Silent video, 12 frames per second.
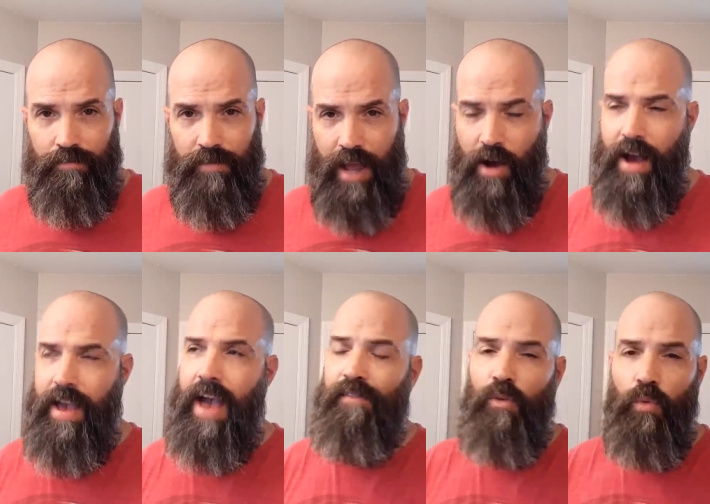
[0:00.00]
Now I
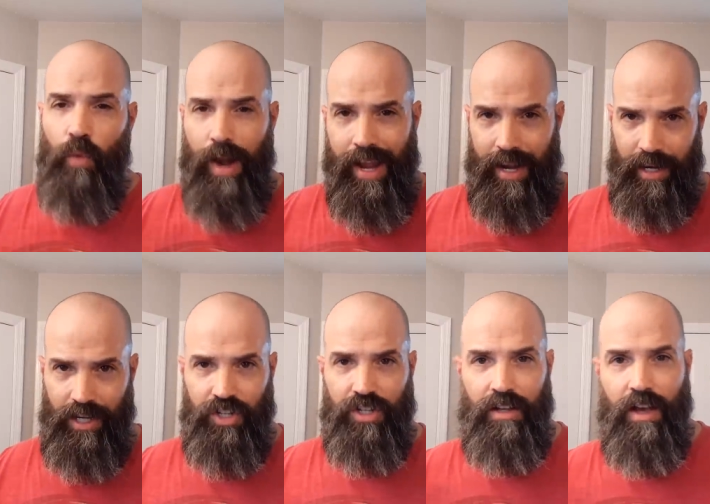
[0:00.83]
have a
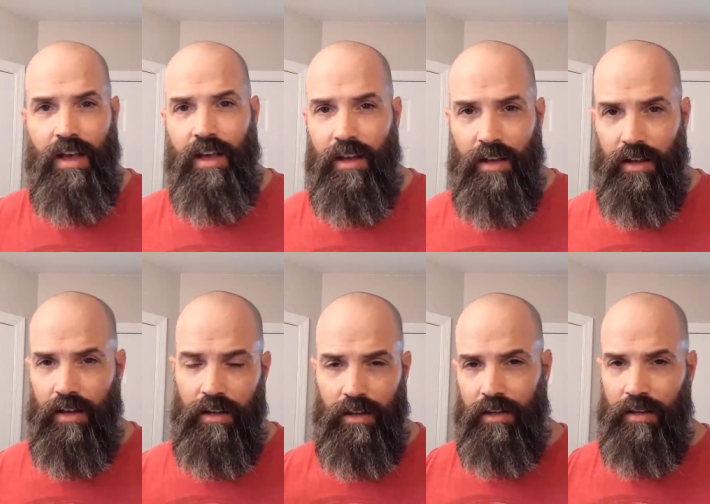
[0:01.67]
range uh, uh,
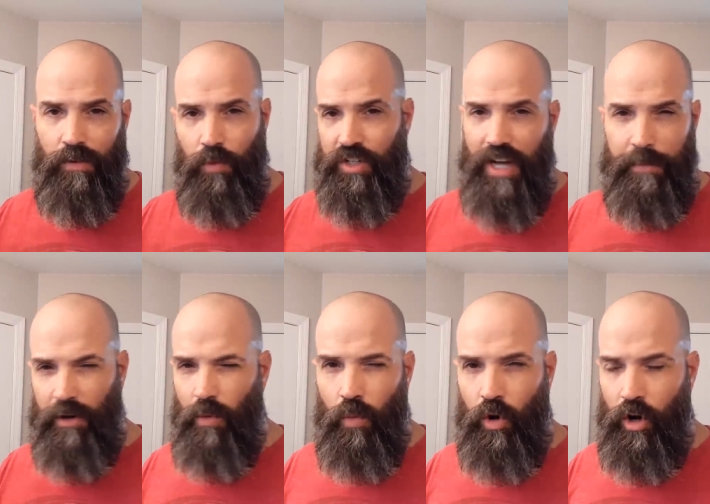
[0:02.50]
uh which I'm going
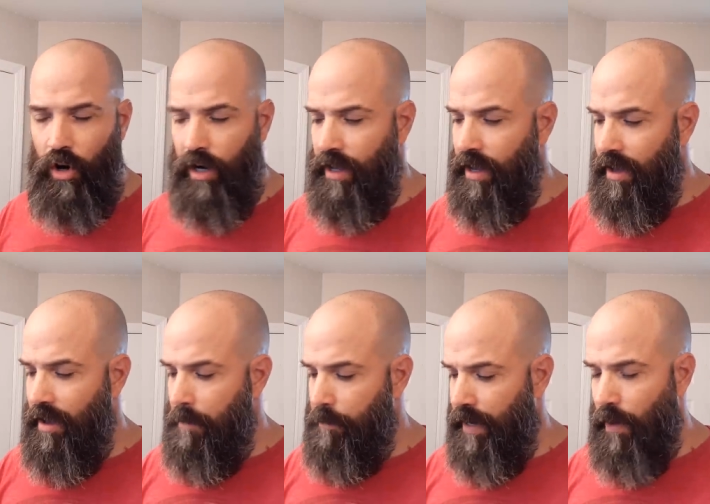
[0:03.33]
to work,
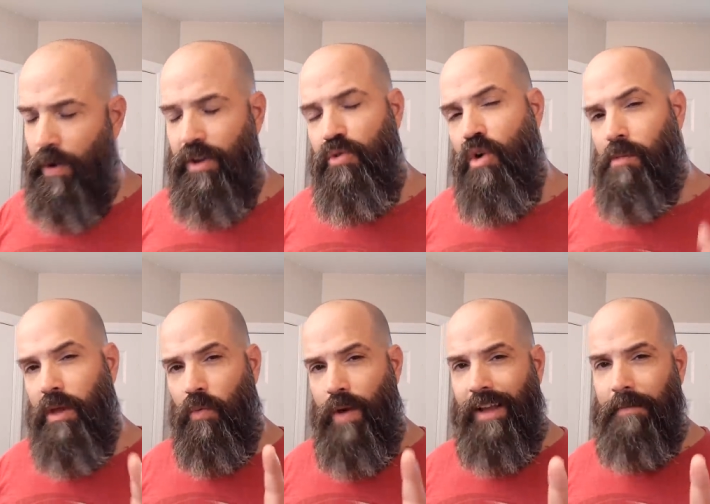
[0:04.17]
but I wouldn't normally
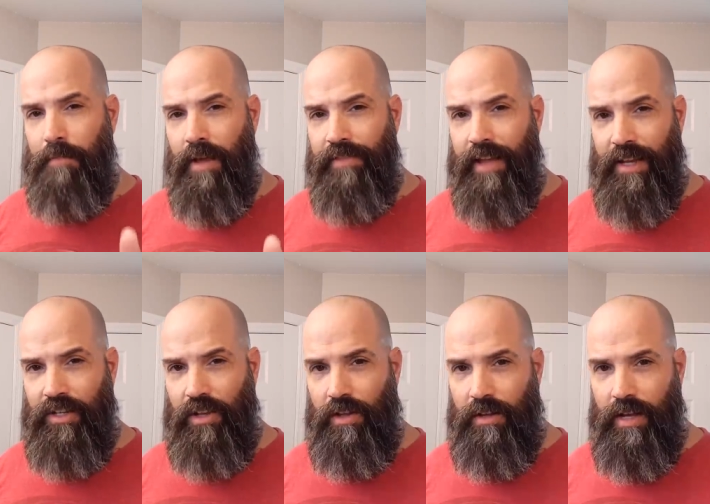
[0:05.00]
recommend that
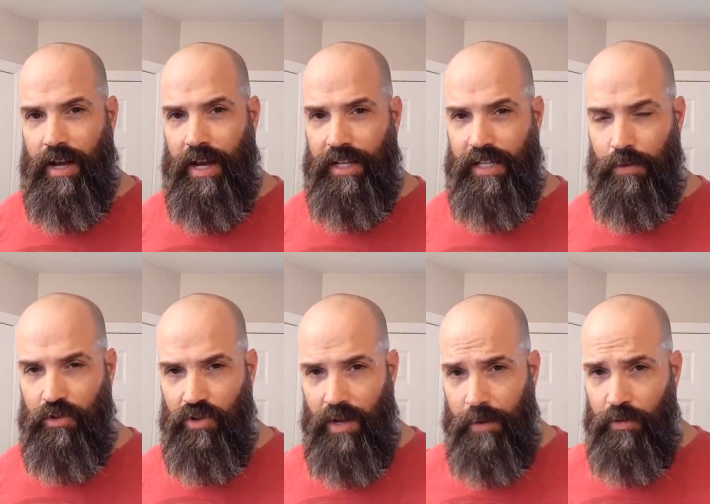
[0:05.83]
to you guys. I
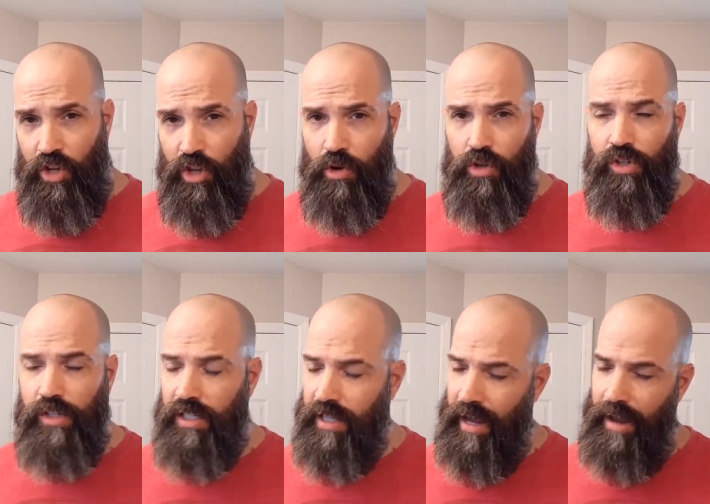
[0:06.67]
would, I would usually
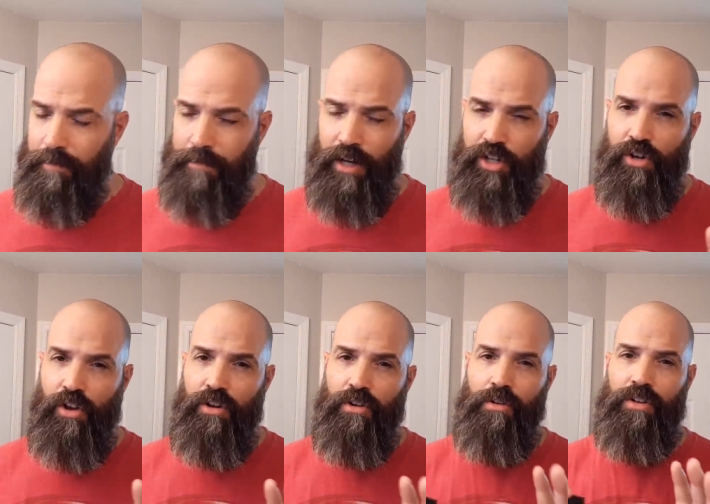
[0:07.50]
say, make sure
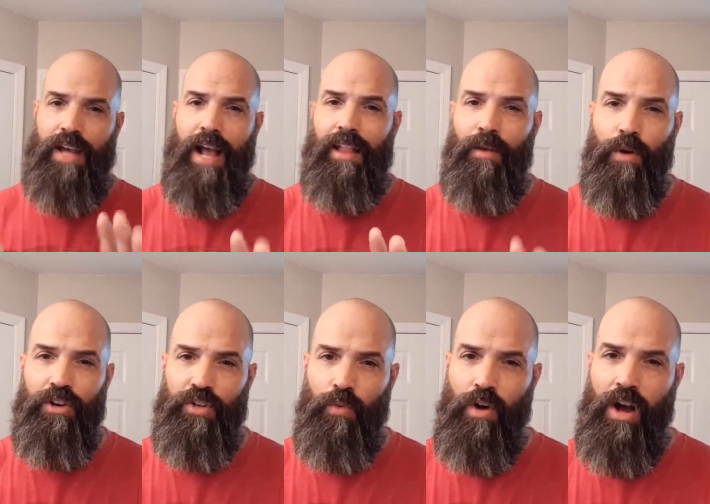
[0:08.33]
you know exactly
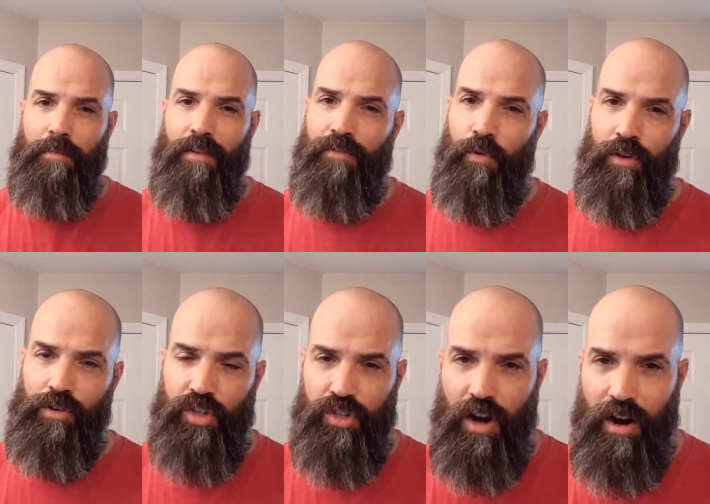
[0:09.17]
what you want before you
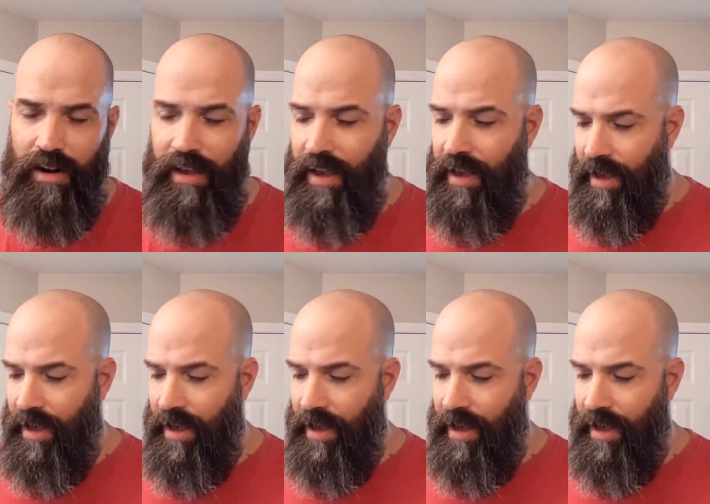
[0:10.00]
start.